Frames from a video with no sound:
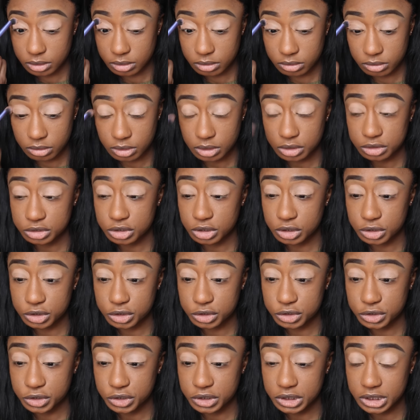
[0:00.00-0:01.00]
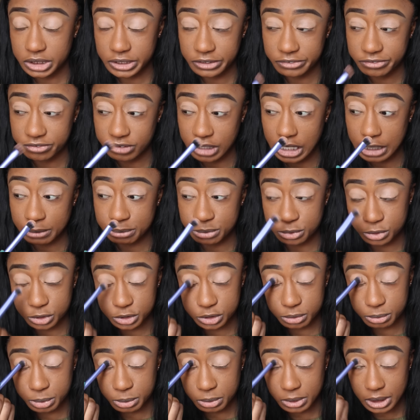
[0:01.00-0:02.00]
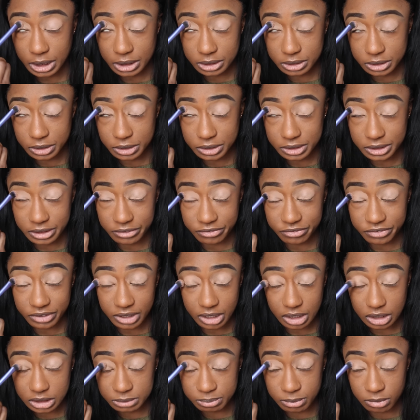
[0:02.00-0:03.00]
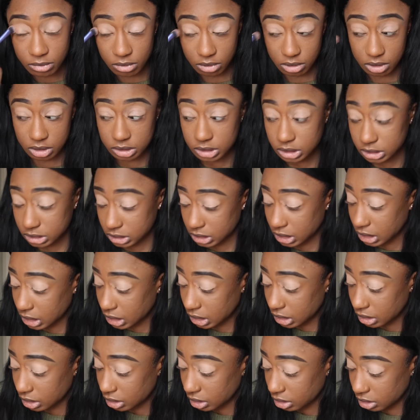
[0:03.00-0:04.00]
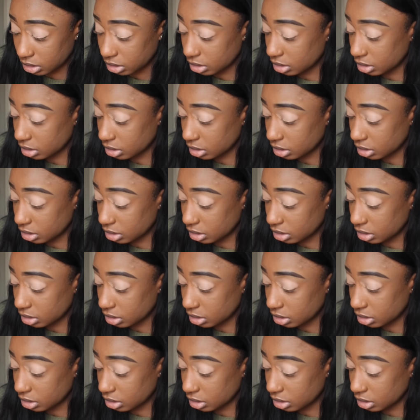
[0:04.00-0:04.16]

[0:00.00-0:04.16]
I'm literally just using the flat brush. Some people like to use their fingers, but honestly,